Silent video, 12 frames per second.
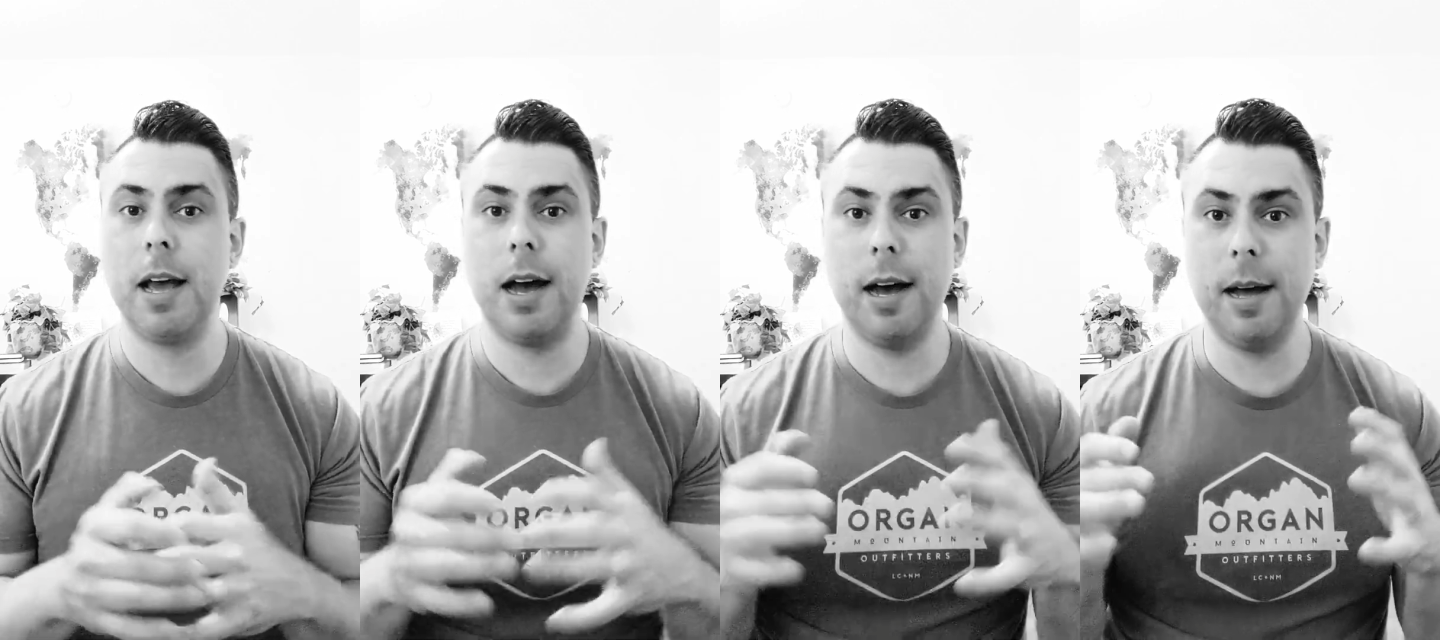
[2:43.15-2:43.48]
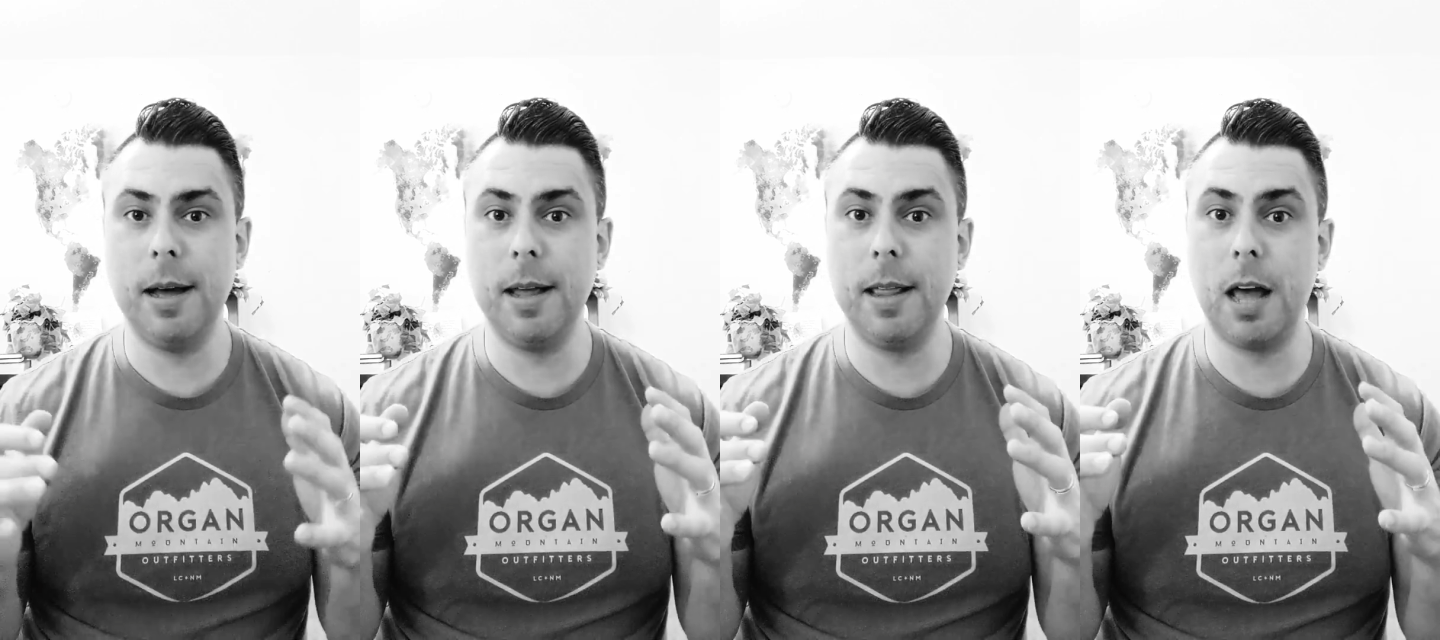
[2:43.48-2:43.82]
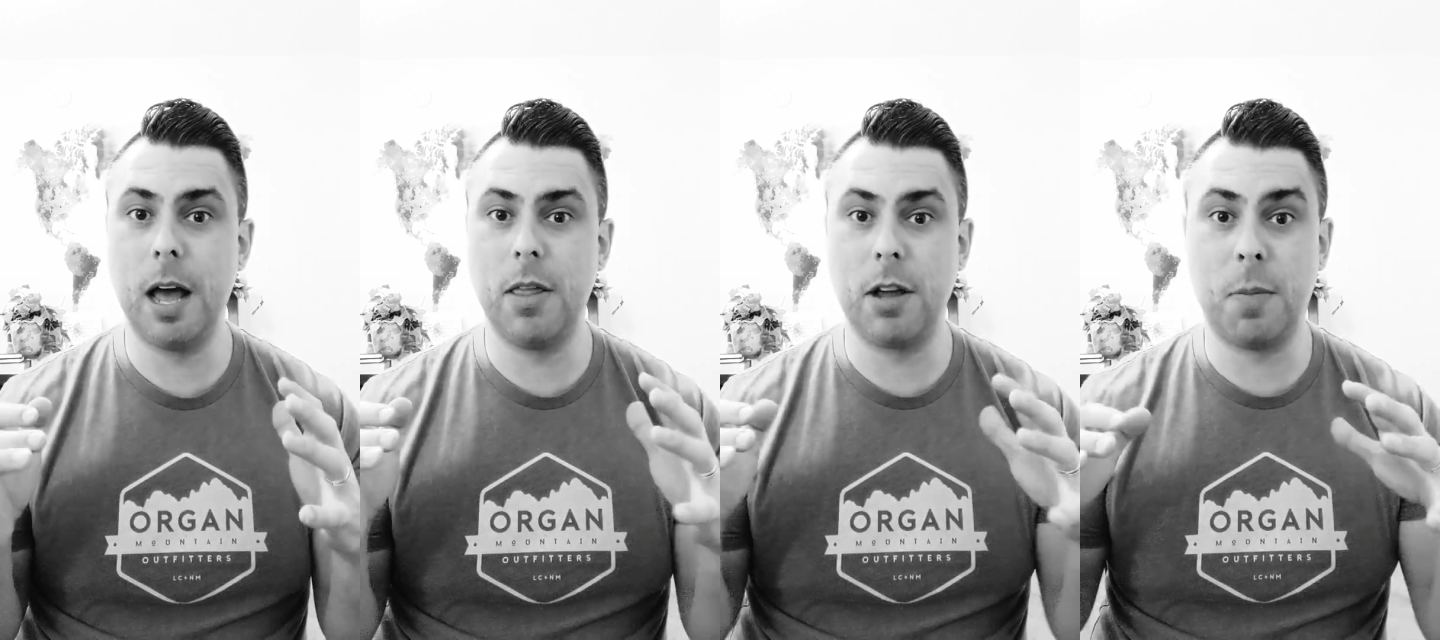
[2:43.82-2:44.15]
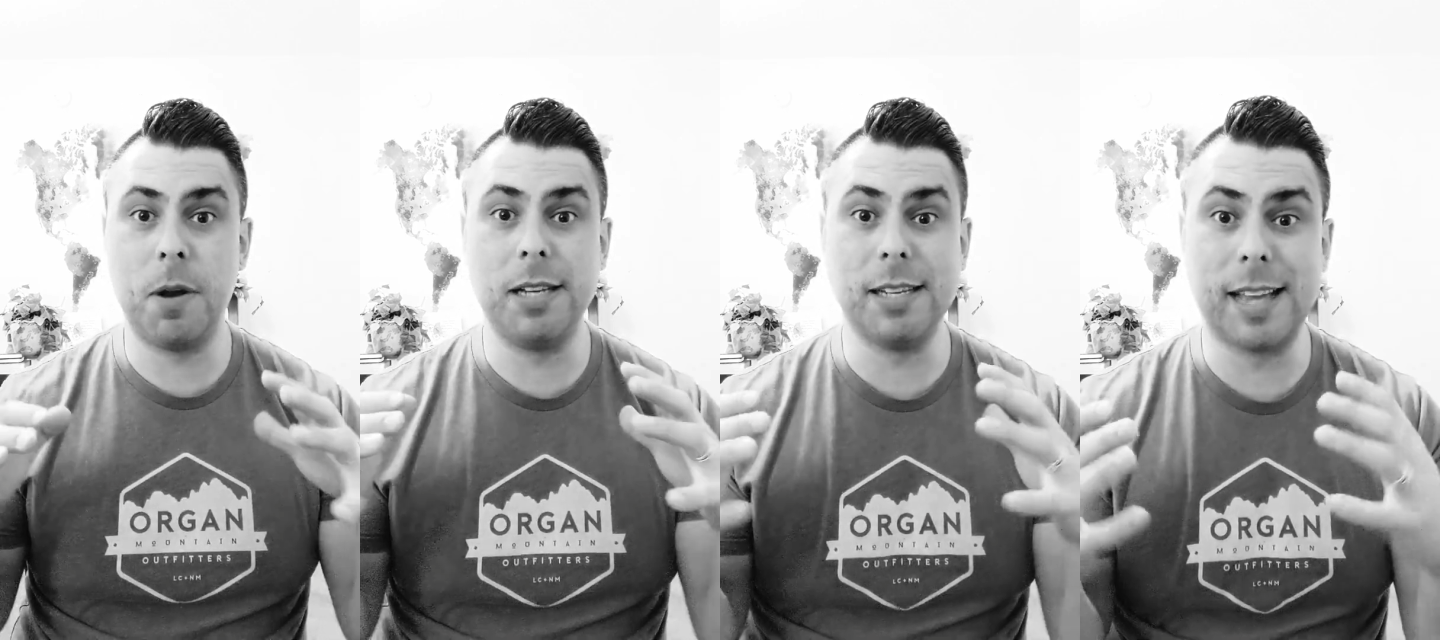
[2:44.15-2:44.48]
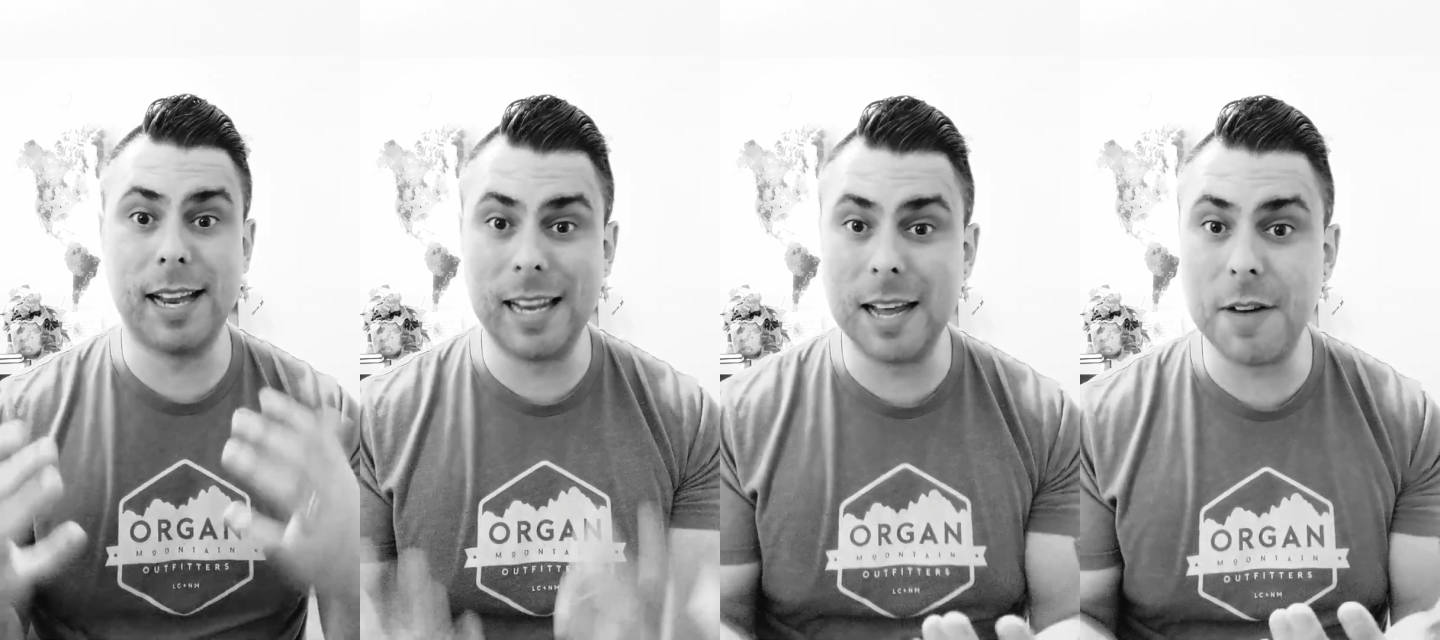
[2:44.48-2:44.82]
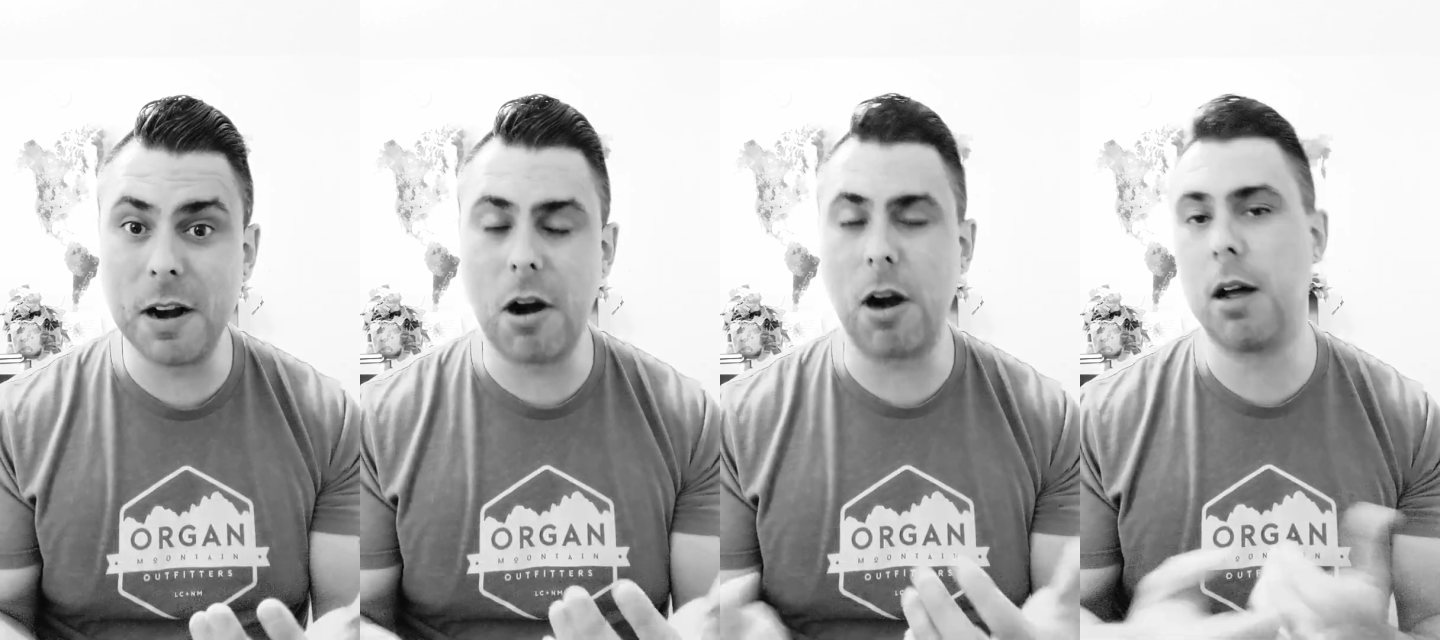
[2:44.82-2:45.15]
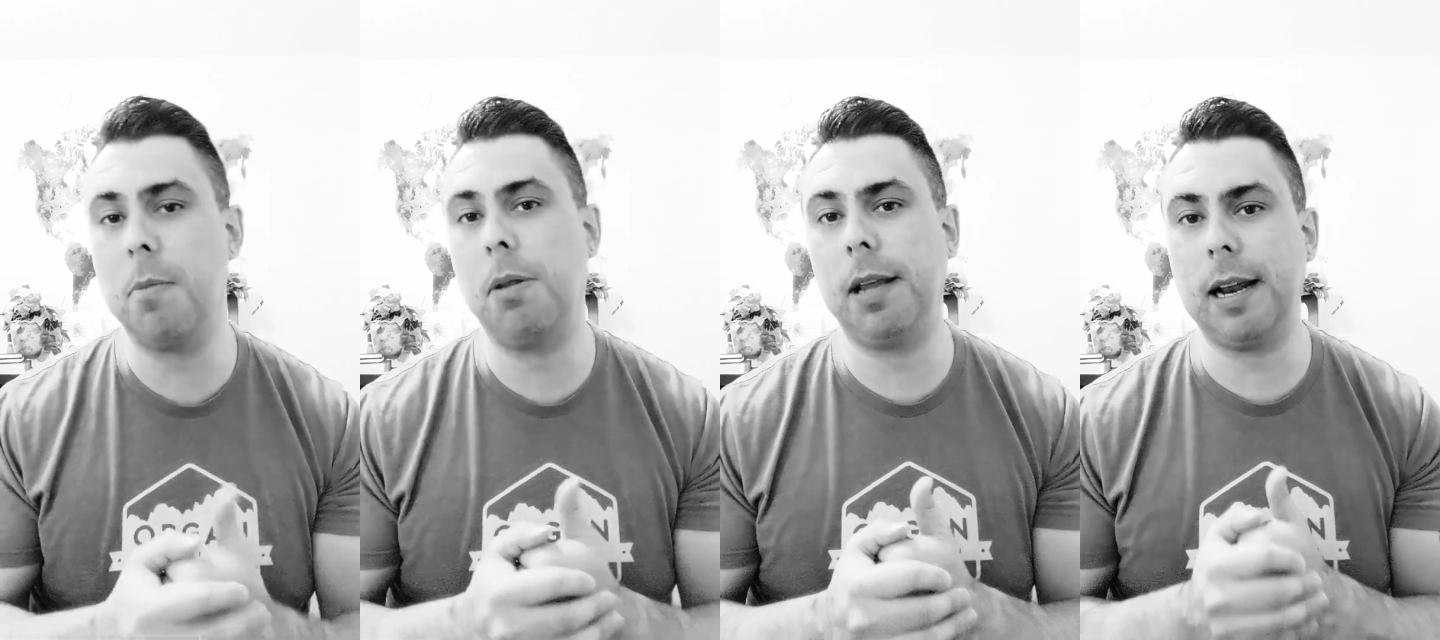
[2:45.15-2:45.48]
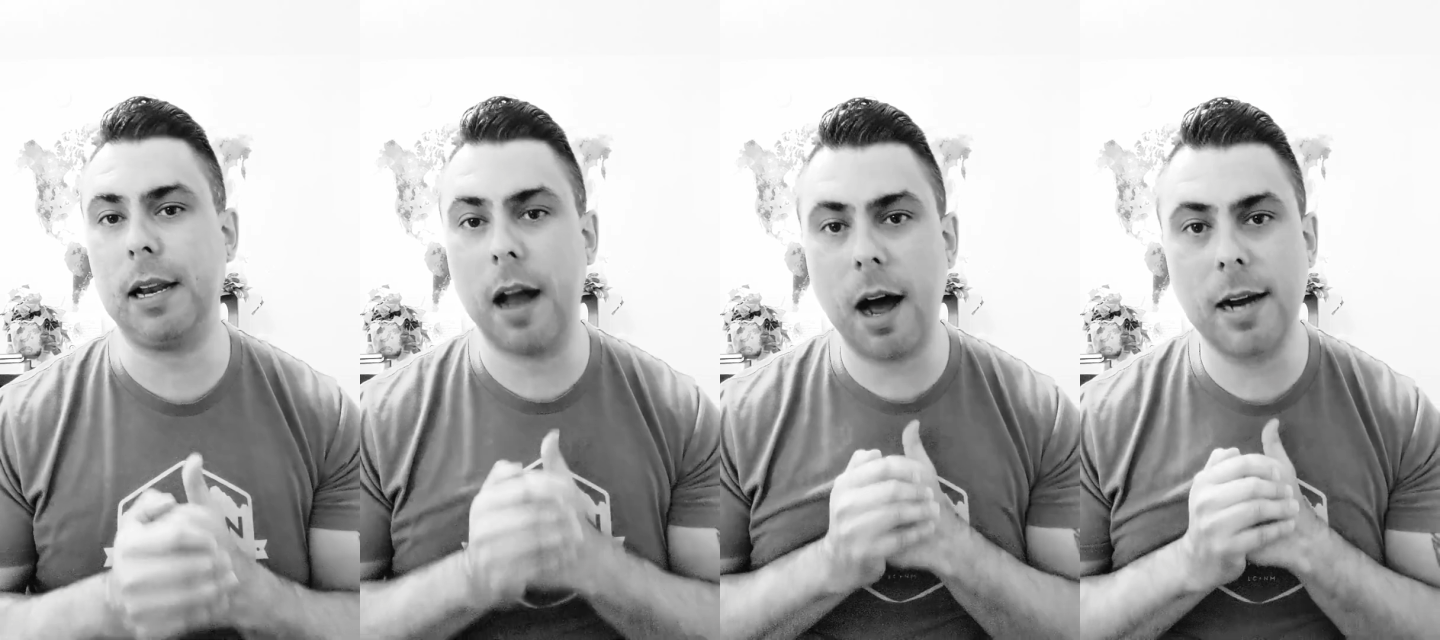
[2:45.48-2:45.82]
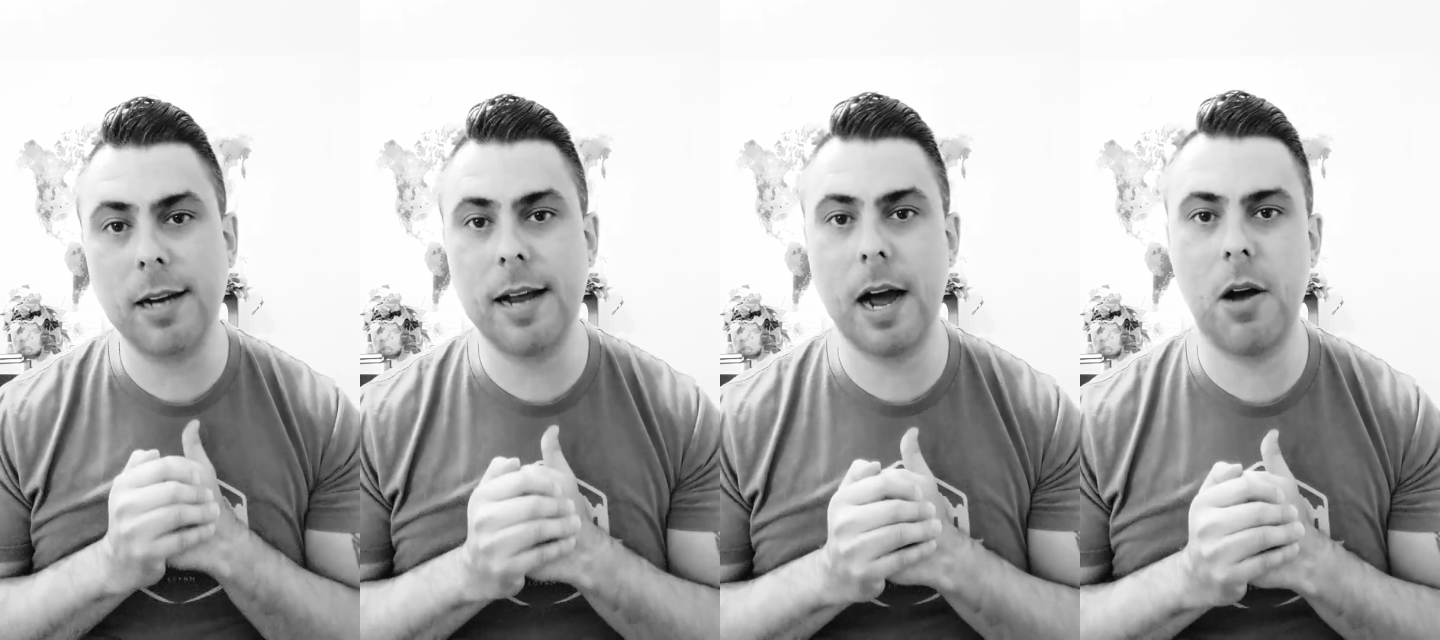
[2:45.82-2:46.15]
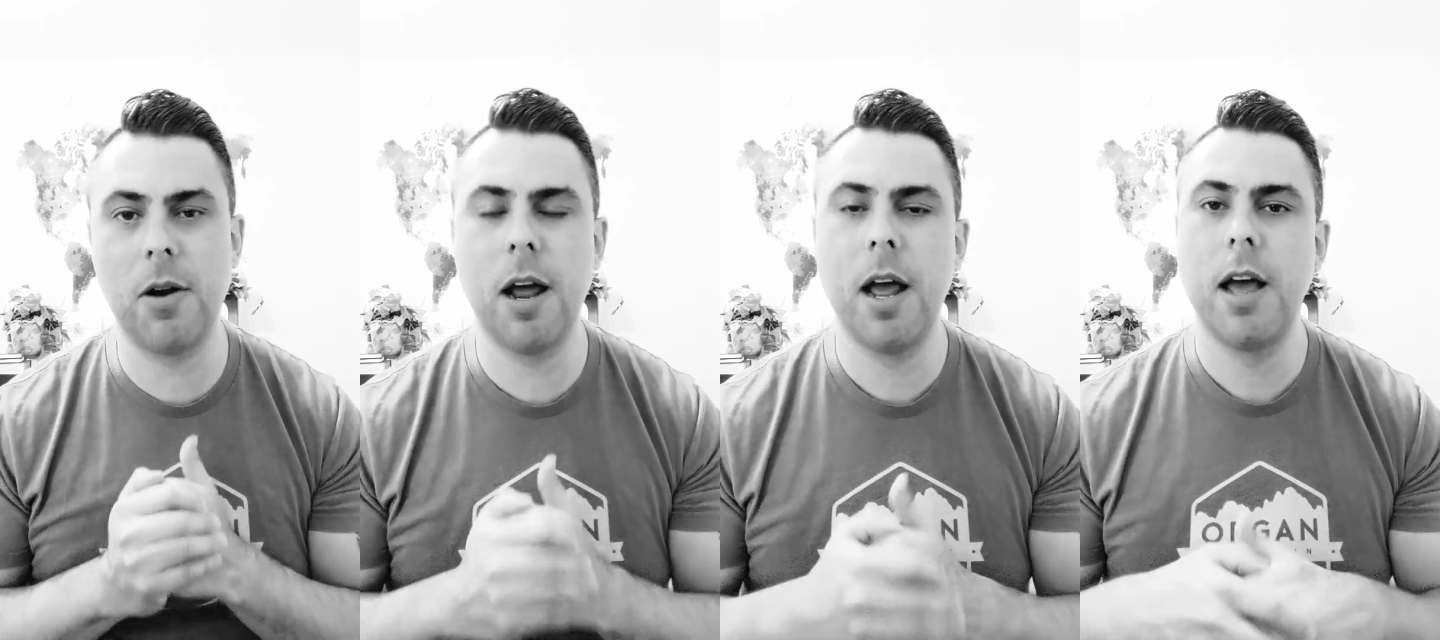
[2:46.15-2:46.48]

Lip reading: the communities that they live in, are in complete lockdown.